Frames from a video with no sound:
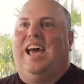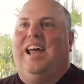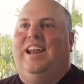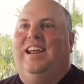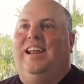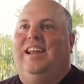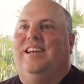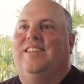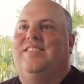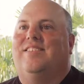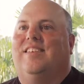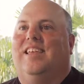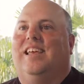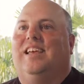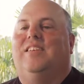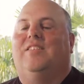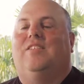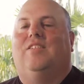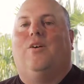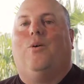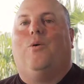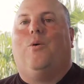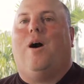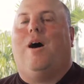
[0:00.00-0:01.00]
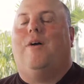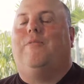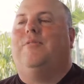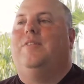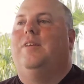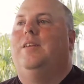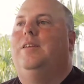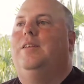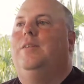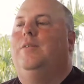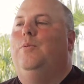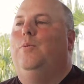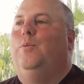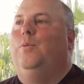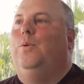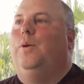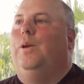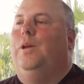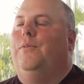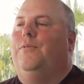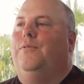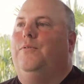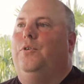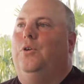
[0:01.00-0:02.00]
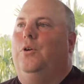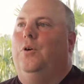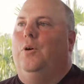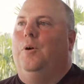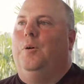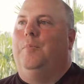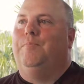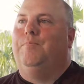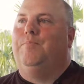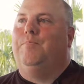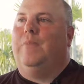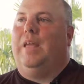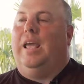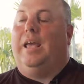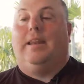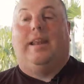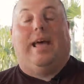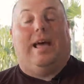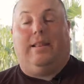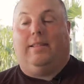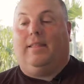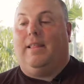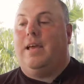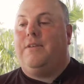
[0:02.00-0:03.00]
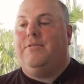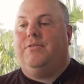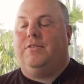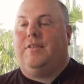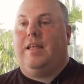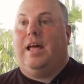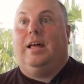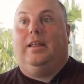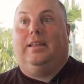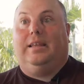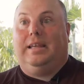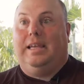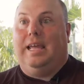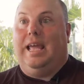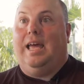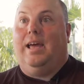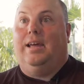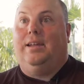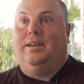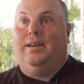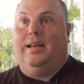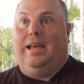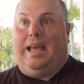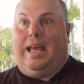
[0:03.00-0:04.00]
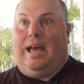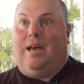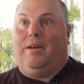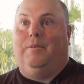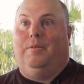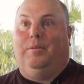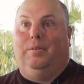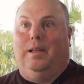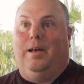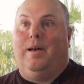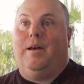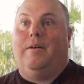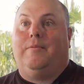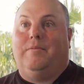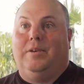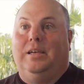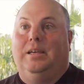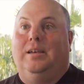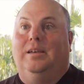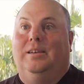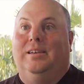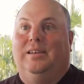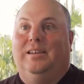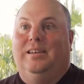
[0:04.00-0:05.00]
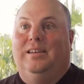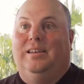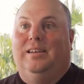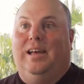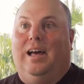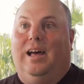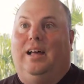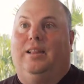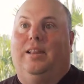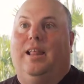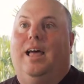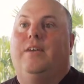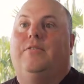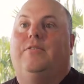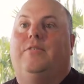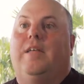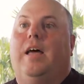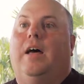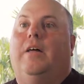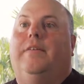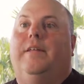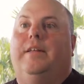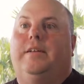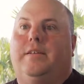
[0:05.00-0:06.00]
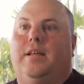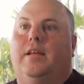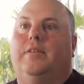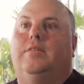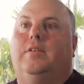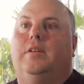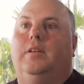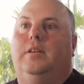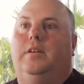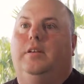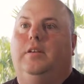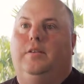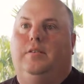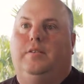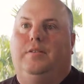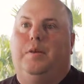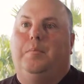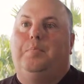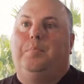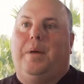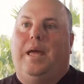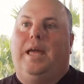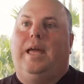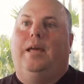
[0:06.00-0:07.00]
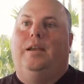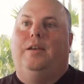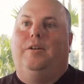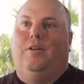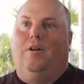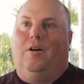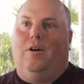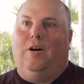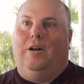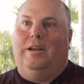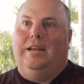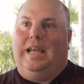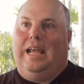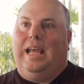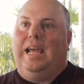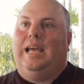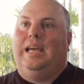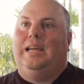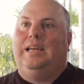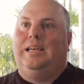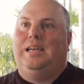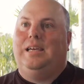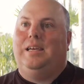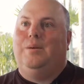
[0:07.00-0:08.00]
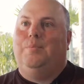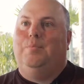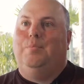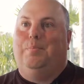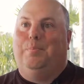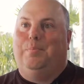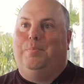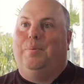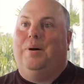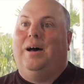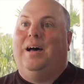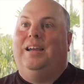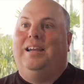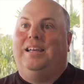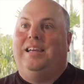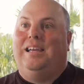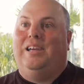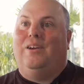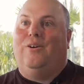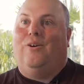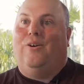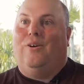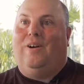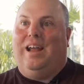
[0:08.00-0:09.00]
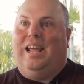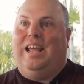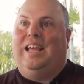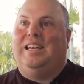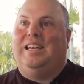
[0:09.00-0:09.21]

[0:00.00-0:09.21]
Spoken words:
at it, it's like so often if you're And that lifestyle, again, having a lifestyle that doesn't depend on anybody or